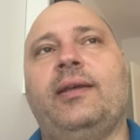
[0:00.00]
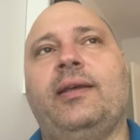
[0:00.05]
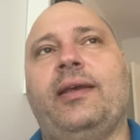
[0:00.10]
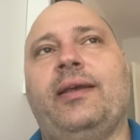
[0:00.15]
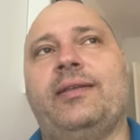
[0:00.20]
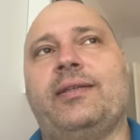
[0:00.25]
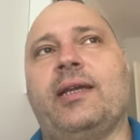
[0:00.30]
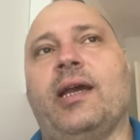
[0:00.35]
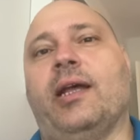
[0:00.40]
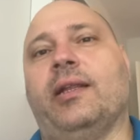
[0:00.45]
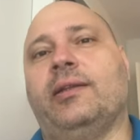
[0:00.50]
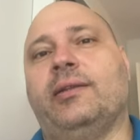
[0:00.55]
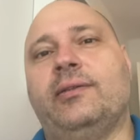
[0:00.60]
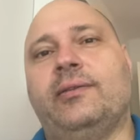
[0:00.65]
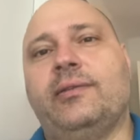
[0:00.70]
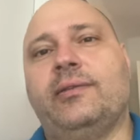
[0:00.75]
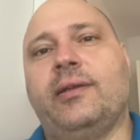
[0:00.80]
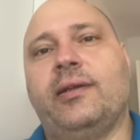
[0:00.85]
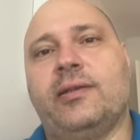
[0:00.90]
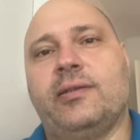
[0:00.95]
He's gone,
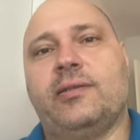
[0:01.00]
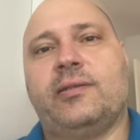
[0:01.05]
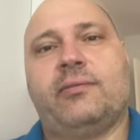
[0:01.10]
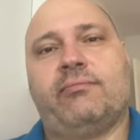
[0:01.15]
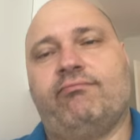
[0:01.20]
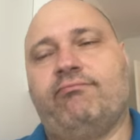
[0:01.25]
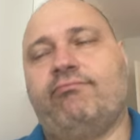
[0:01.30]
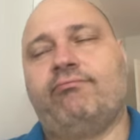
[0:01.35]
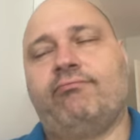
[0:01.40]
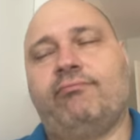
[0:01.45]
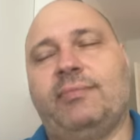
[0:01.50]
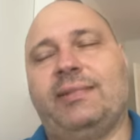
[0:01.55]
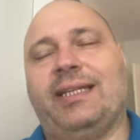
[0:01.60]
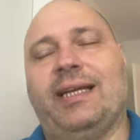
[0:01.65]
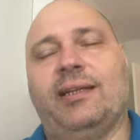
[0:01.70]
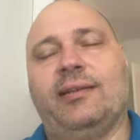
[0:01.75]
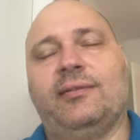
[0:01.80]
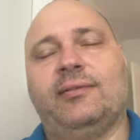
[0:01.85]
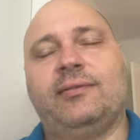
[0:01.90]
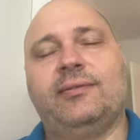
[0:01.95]
he's done.